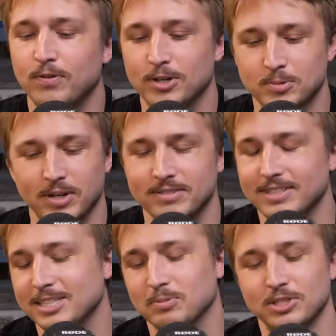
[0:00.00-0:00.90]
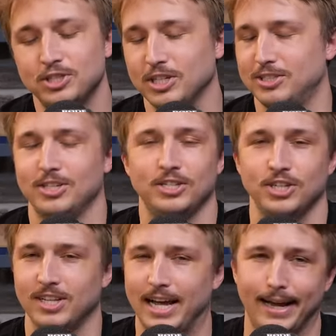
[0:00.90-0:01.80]
the first one, this one's just
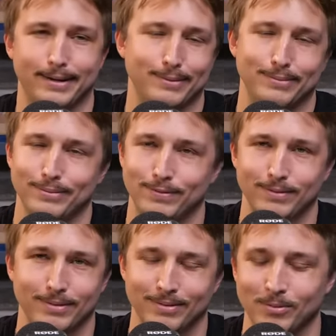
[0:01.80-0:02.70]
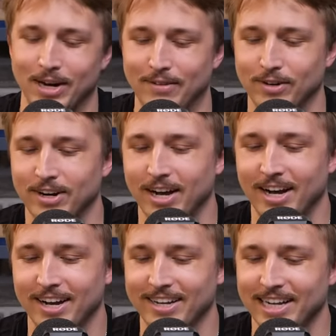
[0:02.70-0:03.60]
such a like, whatever.
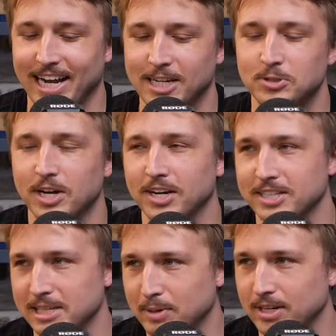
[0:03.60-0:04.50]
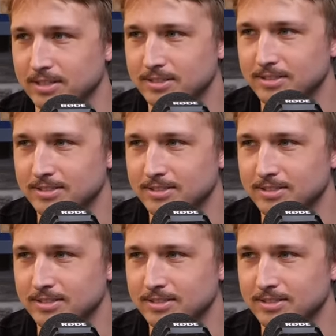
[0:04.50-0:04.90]
Uh, Adriana Lima